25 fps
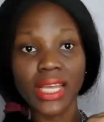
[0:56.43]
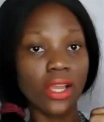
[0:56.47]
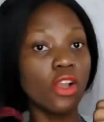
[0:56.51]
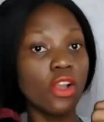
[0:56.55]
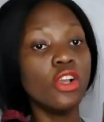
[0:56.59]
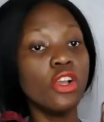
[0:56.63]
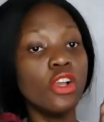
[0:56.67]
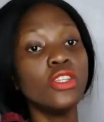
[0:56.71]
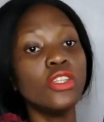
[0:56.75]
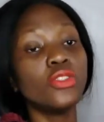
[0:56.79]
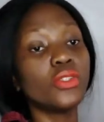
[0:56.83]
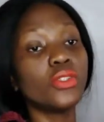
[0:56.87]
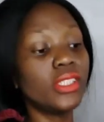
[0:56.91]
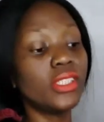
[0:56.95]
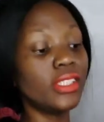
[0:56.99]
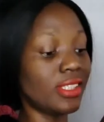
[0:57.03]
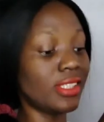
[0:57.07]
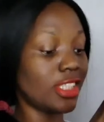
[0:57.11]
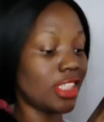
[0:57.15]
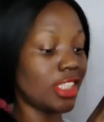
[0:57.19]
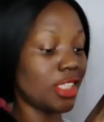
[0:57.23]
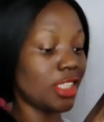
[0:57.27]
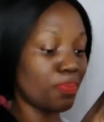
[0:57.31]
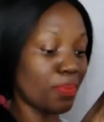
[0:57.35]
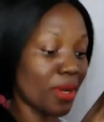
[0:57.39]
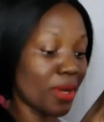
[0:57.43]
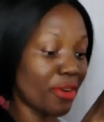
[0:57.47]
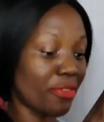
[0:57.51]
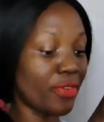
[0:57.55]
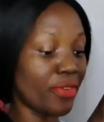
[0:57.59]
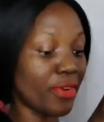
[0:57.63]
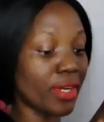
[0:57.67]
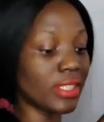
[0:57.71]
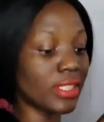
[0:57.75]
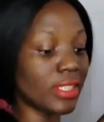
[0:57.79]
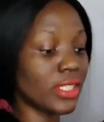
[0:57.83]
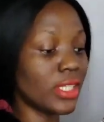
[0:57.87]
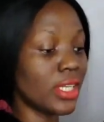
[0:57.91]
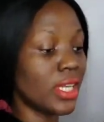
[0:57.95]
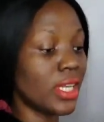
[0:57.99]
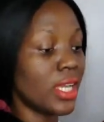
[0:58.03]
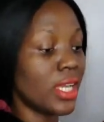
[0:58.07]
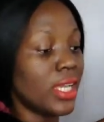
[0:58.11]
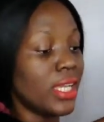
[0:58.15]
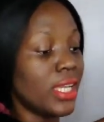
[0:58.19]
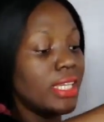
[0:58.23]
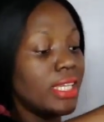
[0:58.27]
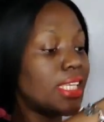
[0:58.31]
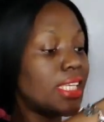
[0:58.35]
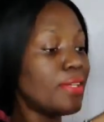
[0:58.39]
So this is perfect. It
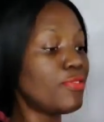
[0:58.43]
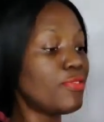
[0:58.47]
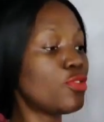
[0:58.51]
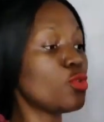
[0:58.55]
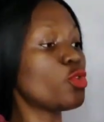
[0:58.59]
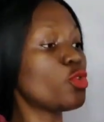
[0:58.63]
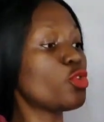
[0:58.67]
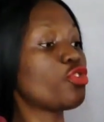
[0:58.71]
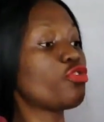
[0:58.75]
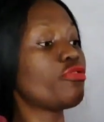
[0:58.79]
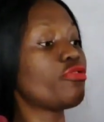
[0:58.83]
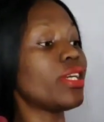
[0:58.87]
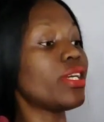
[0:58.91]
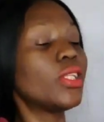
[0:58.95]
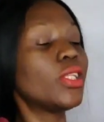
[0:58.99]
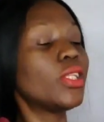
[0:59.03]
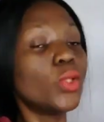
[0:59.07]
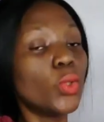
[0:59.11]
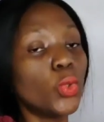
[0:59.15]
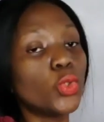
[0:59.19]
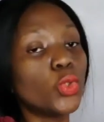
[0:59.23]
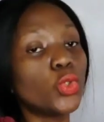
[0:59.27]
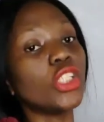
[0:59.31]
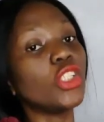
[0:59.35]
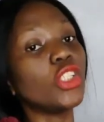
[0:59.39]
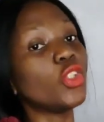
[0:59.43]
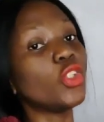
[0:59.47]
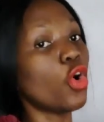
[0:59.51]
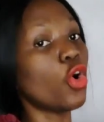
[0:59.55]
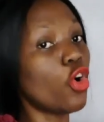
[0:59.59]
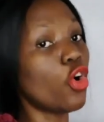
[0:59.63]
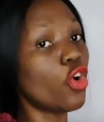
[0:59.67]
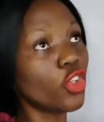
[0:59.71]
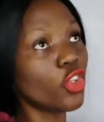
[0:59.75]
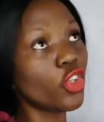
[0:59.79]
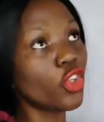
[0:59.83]
gives you great looks in all your